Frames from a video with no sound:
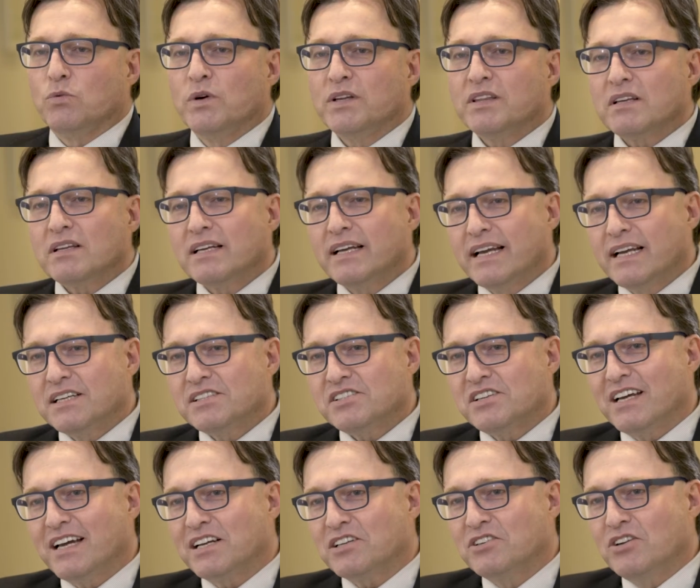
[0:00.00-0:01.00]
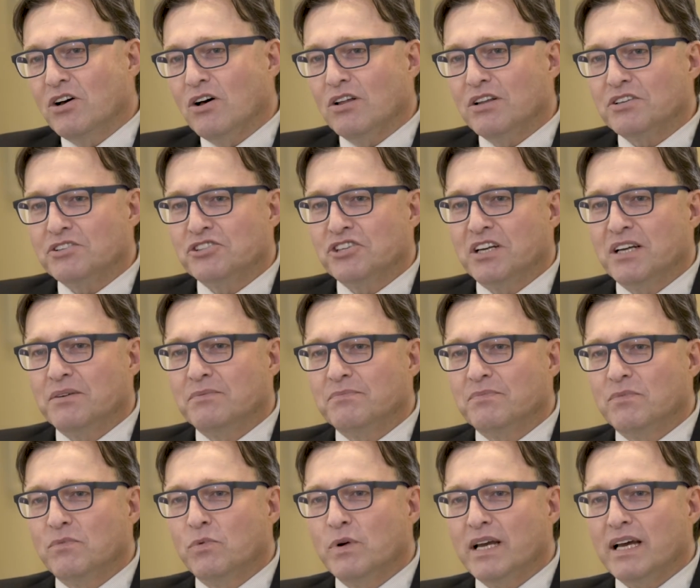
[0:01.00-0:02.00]
With the latest technology,
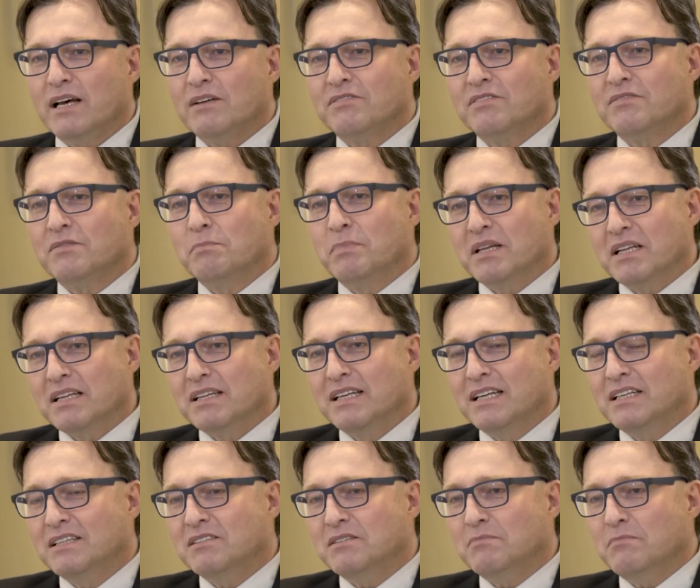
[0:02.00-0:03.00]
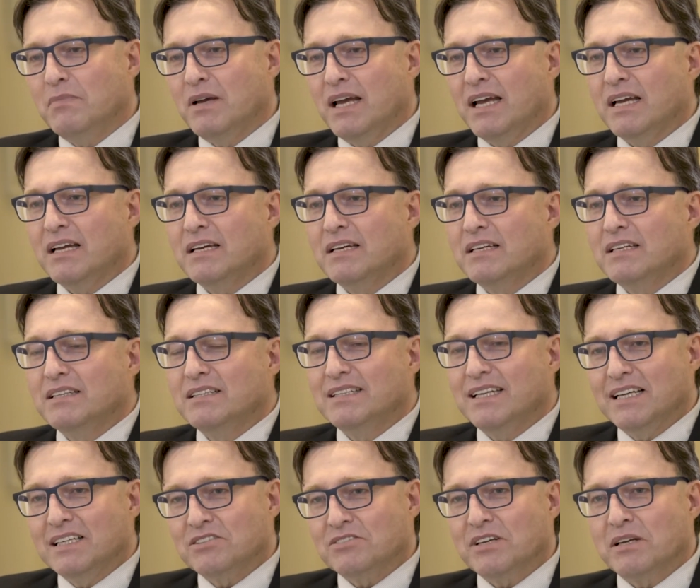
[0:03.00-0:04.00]
we have the ability to make
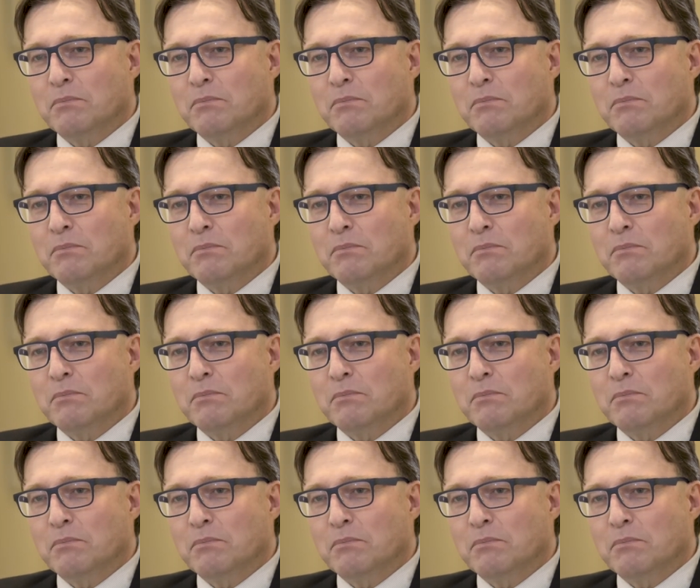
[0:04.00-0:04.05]
dental